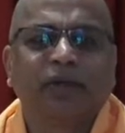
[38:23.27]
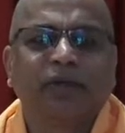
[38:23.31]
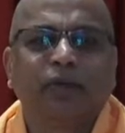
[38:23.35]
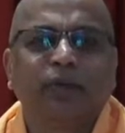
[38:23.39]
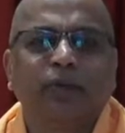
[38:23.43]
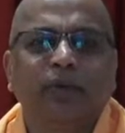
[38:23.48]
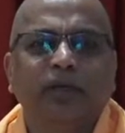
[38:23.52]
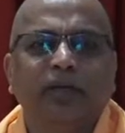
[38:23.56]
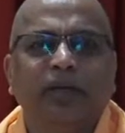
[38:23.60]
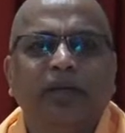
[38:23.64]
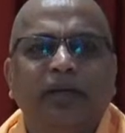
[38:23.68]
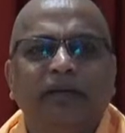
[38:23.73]

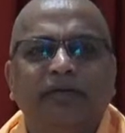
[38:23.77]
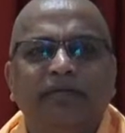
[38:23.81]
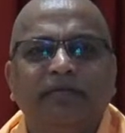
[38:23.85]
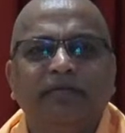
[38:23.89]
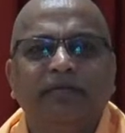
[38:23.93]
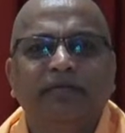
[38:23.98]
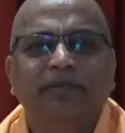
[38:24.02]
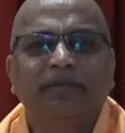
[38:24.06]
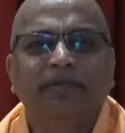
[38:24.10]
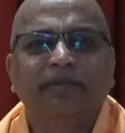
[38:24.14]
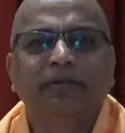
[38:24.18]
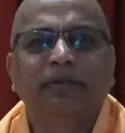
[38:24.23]
We have
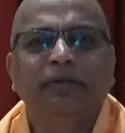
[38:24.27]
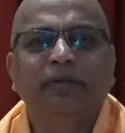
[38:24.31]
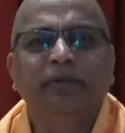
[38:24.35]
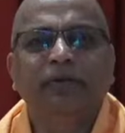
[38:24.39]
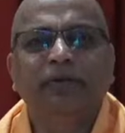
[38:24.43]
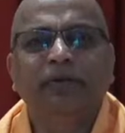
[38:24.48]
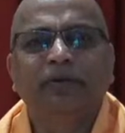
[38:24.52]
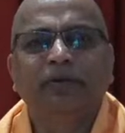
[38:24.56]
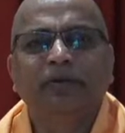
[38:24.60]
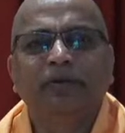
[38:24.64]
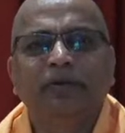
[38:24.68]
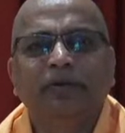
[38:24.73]
to
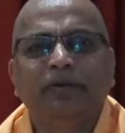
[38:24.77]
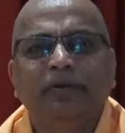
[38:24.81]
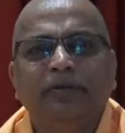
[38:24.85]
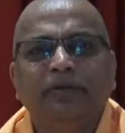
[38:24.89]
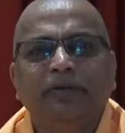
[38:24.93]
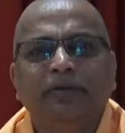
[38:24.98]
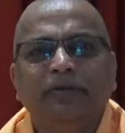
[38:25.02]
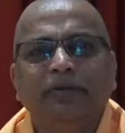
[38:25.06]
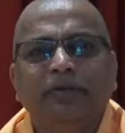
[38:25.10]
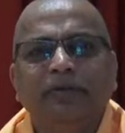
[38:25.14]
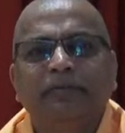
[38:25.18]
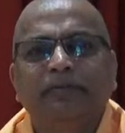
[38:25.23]

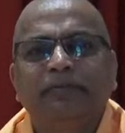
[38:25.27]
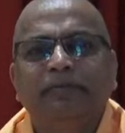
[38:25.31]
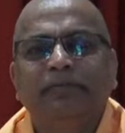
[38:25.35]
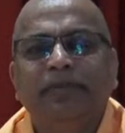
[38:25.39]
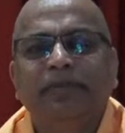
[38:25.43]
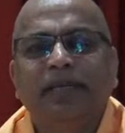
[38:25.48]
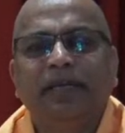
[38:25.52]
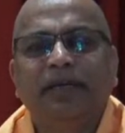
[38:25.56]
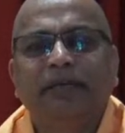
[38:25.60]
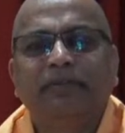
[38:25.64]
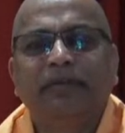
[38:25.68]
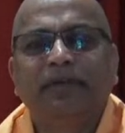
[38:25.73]

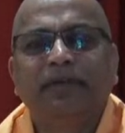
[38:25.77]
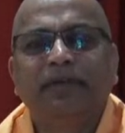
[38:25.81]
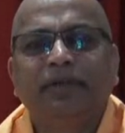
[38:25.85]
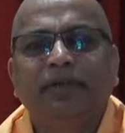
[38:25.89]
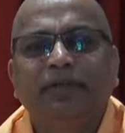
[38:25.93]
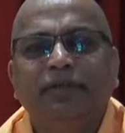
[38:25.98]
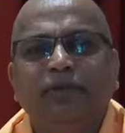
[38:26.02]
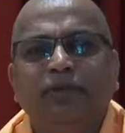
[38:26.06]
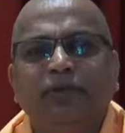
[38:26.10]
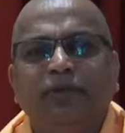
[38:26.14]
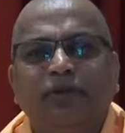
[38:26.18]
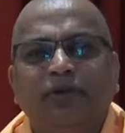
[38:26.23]
be able
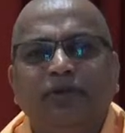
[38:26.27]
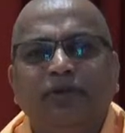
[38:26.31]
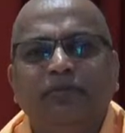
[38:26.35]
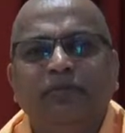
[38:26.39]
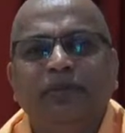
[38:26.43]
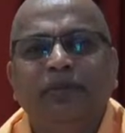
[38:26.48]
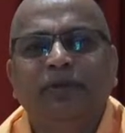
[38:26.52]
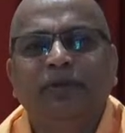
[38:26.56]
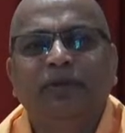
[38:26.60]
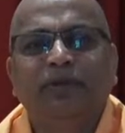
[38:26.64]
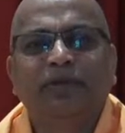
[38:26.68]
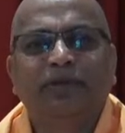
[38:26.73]
to go
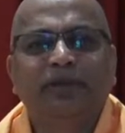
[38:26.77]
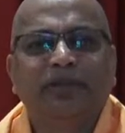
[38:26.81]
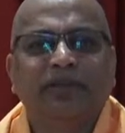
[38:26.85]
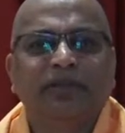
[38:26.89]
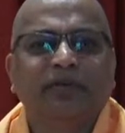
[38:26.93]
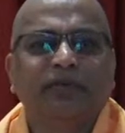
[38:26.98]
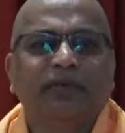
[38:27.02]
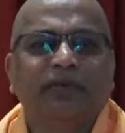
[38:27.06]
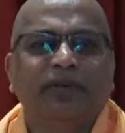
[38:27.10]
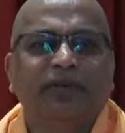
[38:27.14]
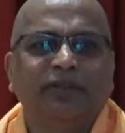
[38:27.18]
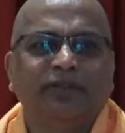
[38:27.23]
beyond the
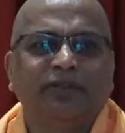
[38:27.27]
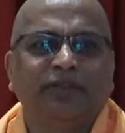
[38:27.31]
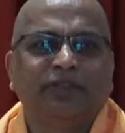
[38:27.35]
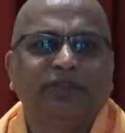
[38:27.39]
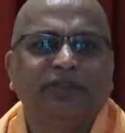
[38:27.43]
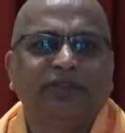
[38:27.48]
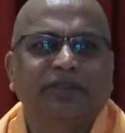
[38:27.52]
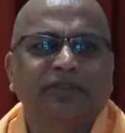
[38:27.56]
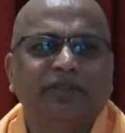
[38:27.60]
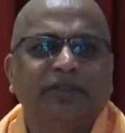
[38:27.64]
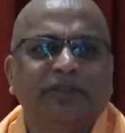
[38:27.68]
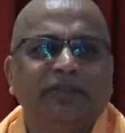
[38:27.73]

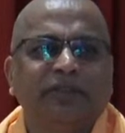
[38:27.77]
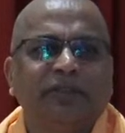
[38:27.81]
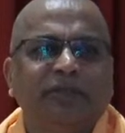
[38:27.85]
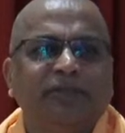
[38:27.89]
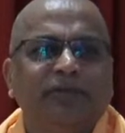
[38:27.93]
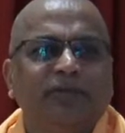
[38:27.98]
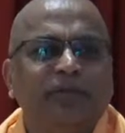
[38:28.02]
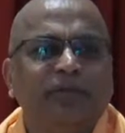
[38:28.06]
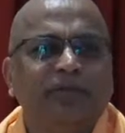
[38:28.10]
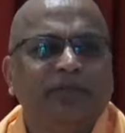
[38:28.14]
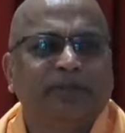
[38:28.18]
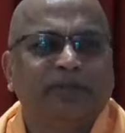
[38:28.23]
words
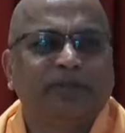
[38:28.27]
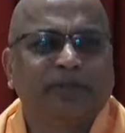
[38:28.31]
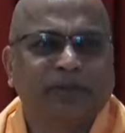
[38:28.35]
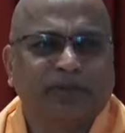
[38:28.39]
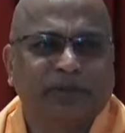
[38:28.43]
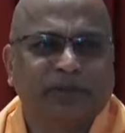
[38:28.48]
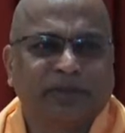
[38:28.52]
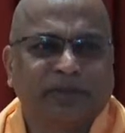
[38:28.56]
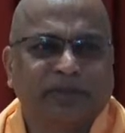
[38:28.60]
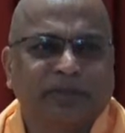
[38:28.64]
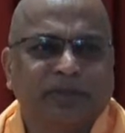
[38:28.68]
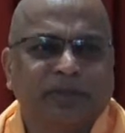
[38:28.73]
to the
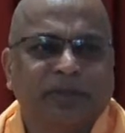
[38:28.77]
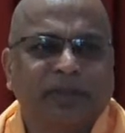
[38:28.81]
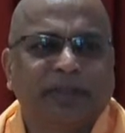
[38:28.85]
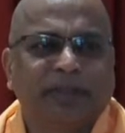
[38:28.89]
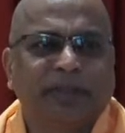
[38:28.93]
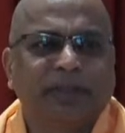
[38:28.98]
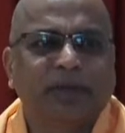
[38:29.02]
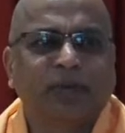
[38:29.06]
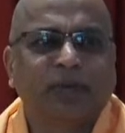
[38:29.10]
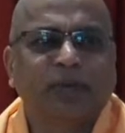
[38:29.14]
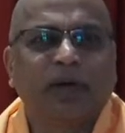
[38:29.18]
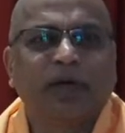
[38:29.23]
truth. So it
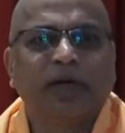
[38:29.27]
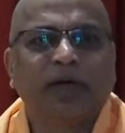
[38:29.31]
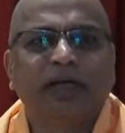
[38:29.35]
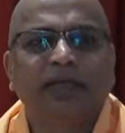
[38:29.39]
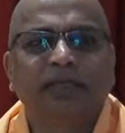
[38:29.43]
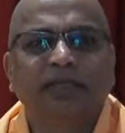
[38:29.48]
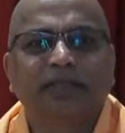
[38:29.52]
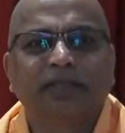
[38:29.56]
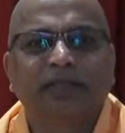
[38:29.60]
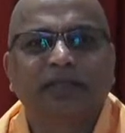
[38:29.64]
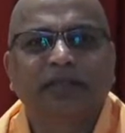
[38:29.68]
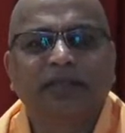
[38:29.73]

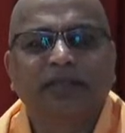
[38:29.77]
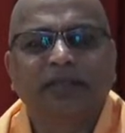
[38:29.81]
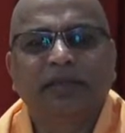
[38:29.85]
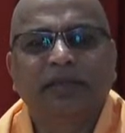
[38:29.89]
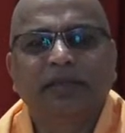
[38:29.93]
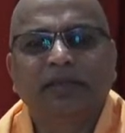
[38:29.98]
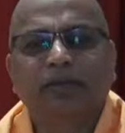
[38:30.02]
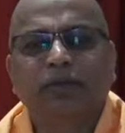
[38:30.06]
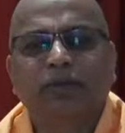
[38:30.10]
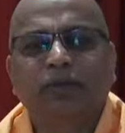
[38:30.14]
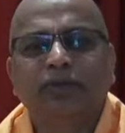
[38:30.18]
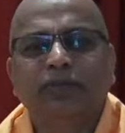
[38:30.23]
requires
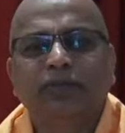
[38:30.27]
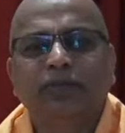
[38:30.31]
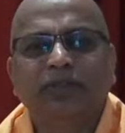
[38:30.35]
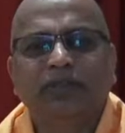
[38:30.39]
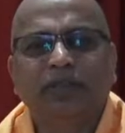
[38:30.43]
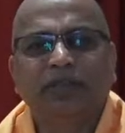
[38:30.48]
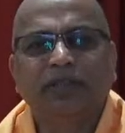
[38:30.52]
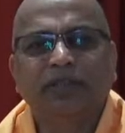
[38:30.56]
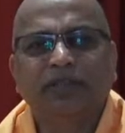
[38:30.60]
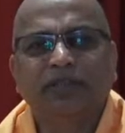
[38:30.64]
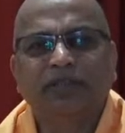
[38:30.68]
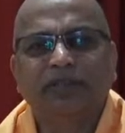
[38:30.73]

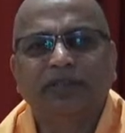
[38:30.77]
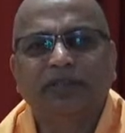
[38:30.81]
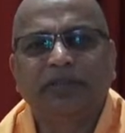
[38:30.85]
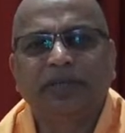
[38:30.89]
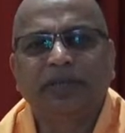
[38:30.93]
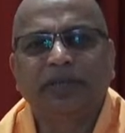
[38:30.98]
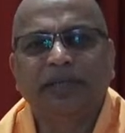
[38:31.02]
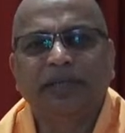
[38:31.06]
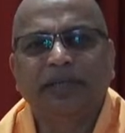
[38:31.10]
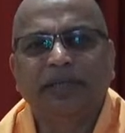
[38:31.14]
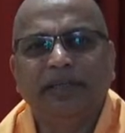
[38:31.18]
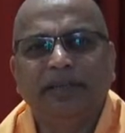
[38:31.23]
constant
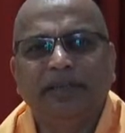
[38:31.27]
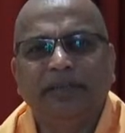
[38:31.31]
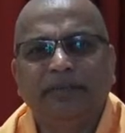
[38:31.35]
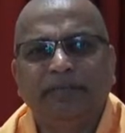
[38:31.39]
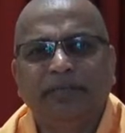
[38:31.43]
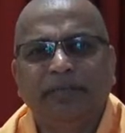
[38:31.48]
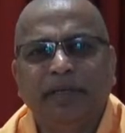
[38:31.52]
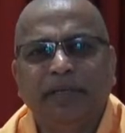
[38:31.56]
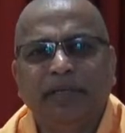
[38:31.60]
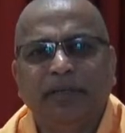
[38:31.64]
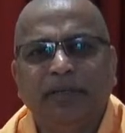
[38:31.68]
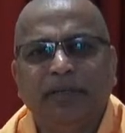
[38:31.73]
study,
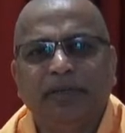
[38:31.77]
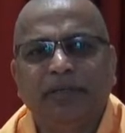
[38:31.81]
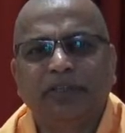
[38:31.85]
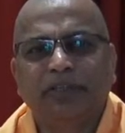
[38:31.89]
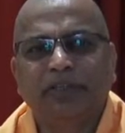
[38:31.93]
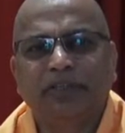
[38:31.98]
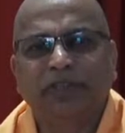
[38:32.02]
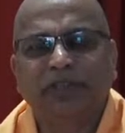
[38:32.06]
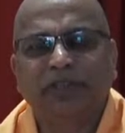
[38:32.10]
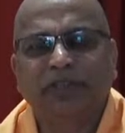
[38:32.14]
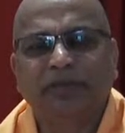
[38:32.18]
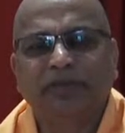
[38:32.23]

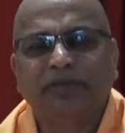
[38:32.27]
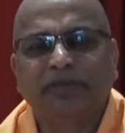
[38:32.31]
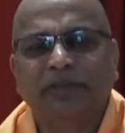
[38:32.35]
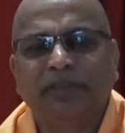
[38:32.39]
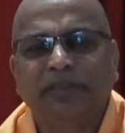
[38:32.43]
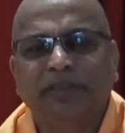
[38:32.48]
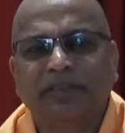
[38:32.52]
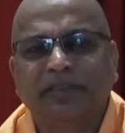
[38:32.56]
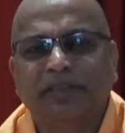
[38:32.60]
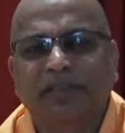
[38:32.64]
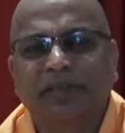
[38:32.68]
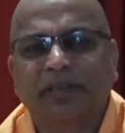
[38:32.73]
penetration with
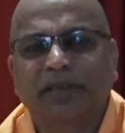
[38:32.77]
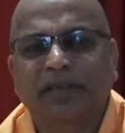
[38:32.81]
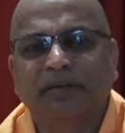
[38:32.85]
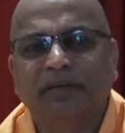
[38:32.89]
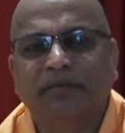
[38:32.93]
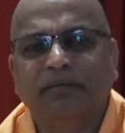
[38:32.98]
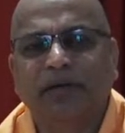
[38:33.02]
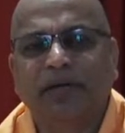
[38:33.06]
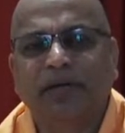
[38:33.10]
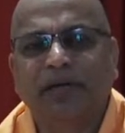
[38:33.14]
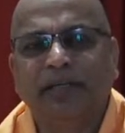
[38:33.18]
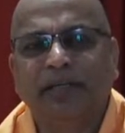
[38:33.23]
the subtle
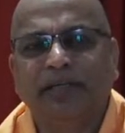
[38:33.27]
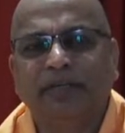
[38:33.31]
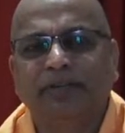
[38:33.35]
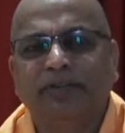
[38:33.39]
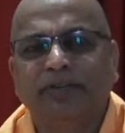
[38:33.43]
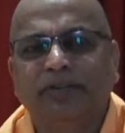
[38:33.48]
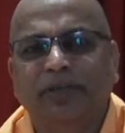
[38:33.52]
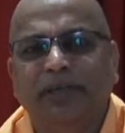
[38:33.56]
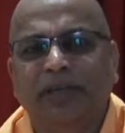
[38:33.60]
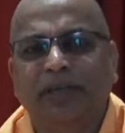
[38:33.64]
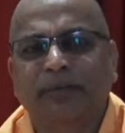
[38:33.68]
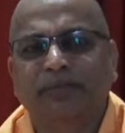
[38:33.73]
mind
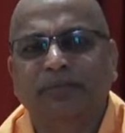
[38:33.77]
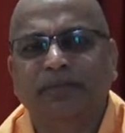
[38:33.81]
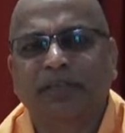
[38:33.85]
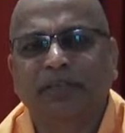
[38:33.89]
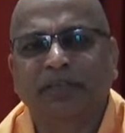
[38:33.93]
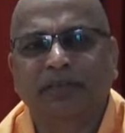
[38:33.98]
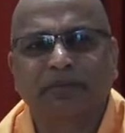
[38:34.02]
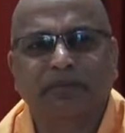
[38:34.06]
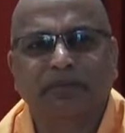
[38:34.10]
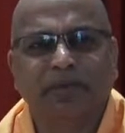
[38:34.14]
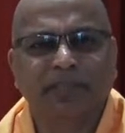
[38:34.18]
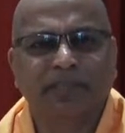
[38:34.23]
to capture
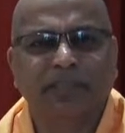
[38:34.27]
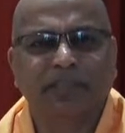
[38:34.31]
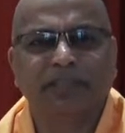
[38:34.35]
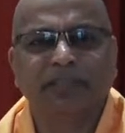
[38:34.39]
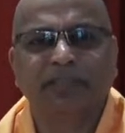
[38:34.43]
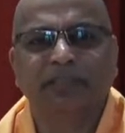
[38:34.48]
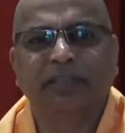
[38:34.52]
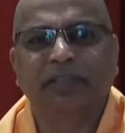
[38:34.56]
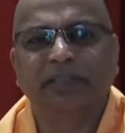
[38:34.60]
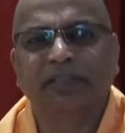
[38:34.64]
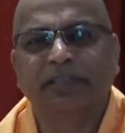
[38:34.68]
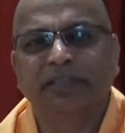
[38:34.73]
the
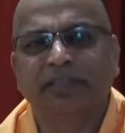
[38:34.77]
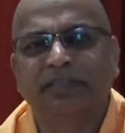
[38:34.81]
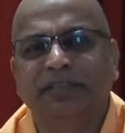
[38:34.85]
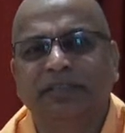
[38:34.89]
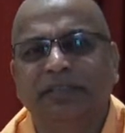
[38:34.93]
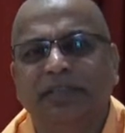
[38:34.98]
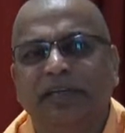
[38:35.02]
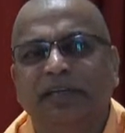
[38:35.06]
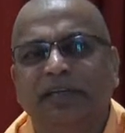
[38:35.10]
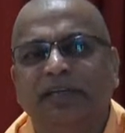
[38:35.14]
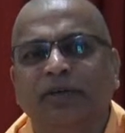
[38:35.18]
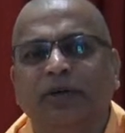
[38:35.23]
message that
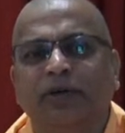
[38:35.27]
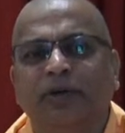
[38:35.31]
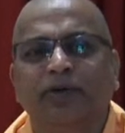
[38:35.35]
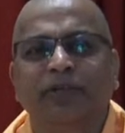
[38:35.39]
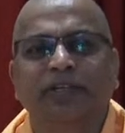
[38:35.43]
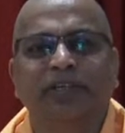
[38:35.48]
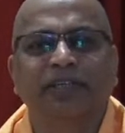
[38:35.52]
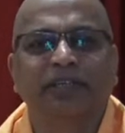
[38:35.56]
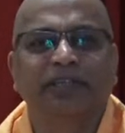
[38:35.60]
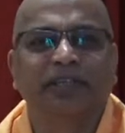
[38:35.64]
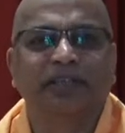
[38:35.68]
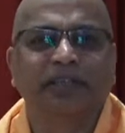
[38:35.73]
is
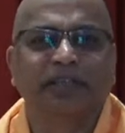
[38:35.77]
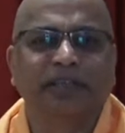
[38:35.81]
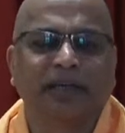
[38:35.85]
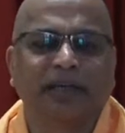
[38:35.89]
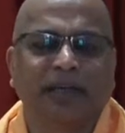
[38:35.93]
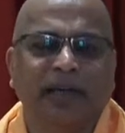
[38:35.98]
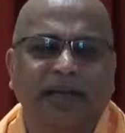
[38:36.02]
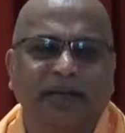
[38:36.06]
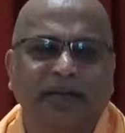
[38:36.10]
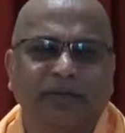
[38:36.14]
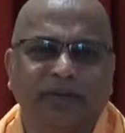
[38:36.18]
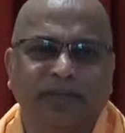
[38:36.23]
encoded in that
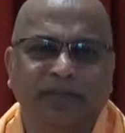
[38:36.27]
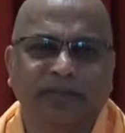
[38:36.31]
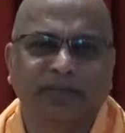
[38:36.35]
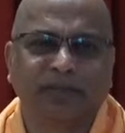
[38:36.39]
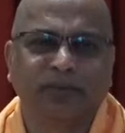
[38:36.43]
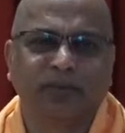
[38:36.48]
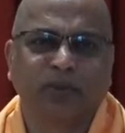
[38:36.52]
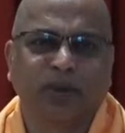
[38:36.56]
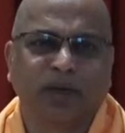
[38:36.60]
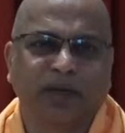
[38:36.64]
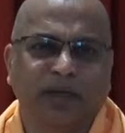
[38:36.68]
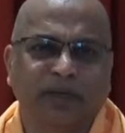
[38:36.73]
language,
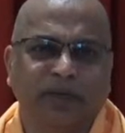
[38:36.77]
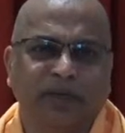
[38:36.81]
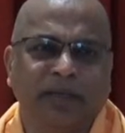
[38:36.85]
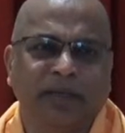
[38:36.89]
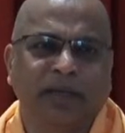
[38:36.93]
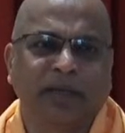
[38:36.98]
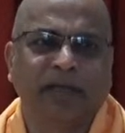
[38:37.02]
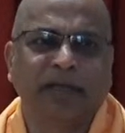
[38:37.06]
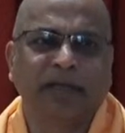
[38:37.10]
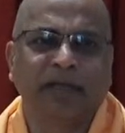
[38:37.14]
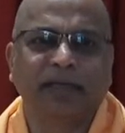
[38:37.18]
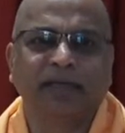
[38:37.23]

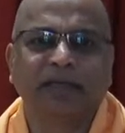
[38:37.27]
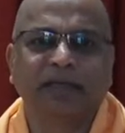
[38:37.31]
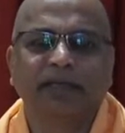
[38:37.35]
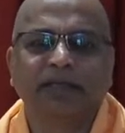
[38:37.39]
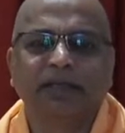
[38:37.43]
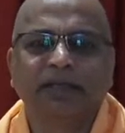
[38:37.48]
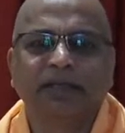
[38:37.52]
swadhyaya.